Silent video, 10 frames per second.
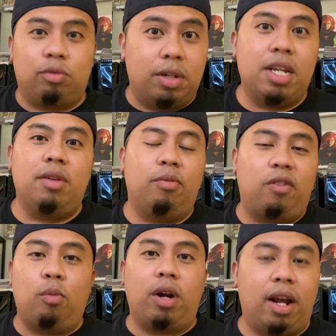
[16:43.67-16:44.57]
read
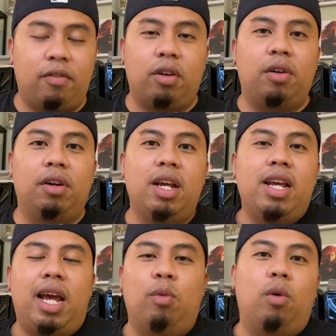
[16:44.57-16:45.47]
from what I've heard,
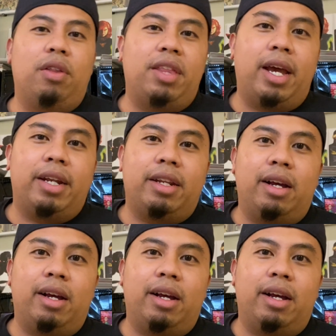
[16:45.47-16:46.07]
and one that